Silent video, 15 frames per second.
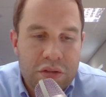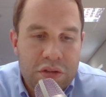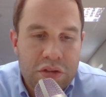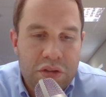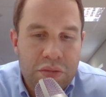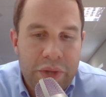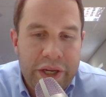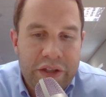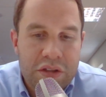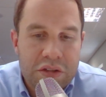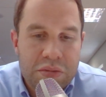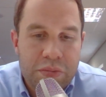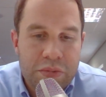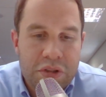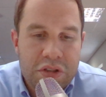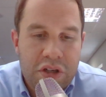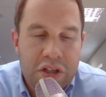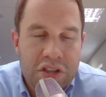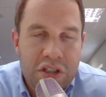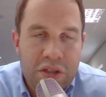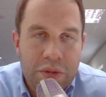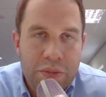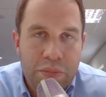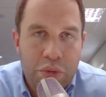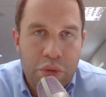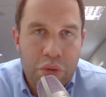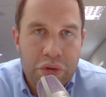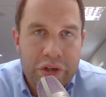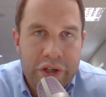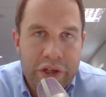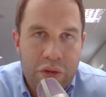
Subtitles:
to make this discussion a bit broader,